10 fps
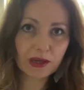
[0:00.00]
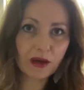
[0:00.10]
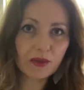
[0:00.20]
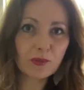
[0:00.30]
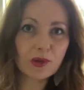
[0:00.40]

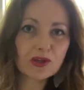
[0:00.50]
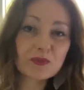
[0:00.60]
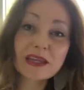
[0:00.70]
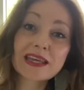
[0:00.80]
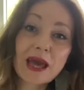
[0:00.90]
other books,
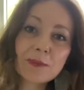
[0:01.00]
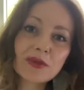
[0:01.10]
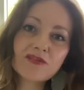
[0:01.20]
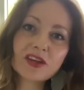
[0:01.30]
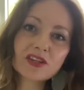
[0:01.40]
but it can be
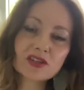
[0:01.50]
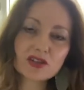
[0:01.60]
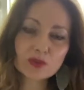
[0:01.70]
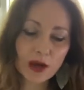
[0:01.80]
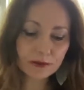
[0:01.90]
fiction
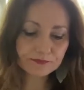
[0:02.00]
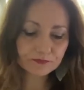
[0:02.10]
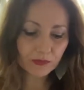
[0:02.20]
as well.